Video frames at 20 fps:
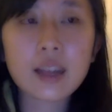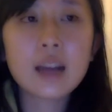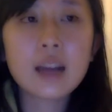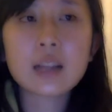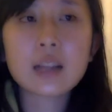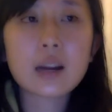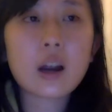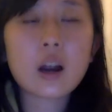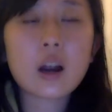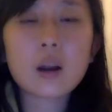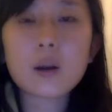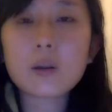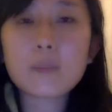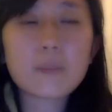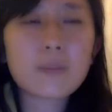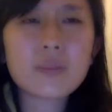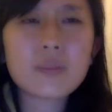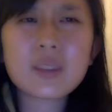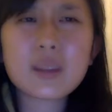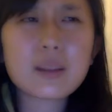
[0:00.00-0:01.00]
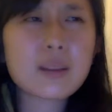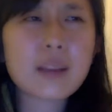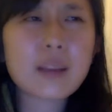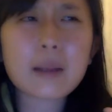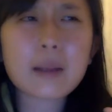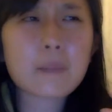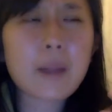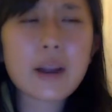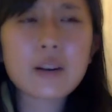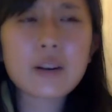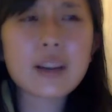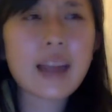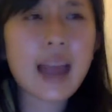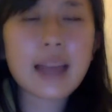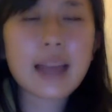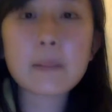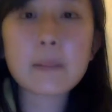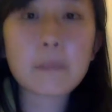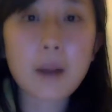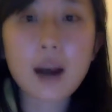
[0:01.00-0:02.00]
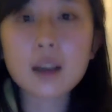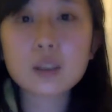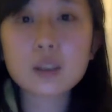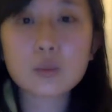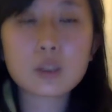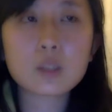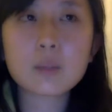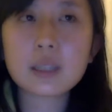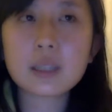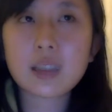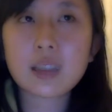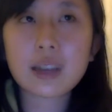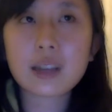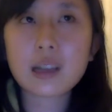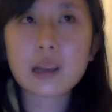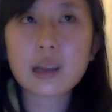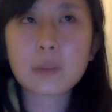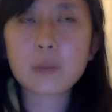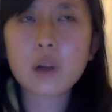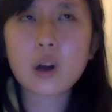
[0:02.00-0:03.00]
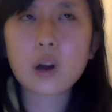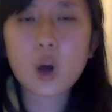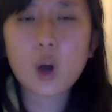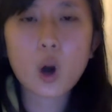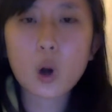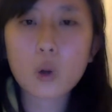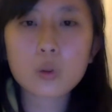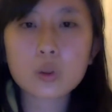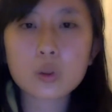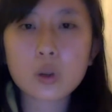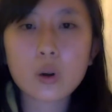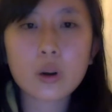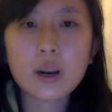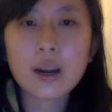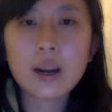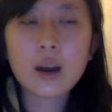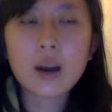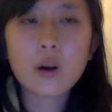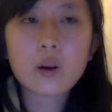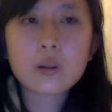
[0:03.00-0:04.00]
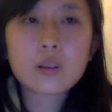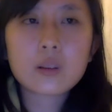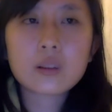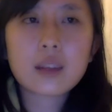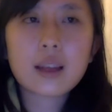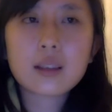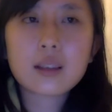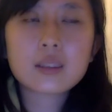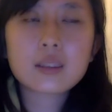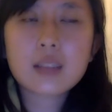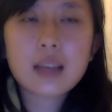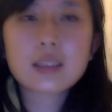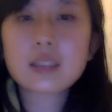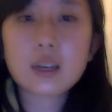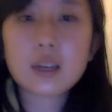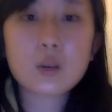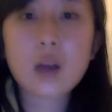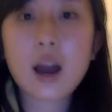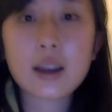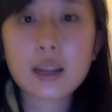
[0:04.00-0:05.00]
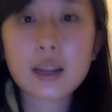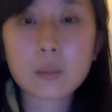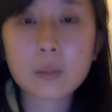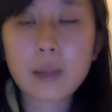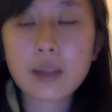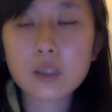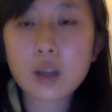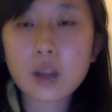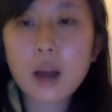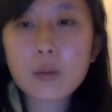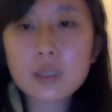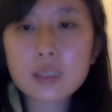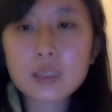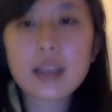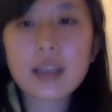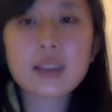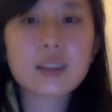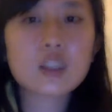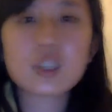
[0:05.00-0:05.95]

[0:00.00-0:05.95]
There are like barely any bugs, which means like plot holes or that things that you can't explain. So I would say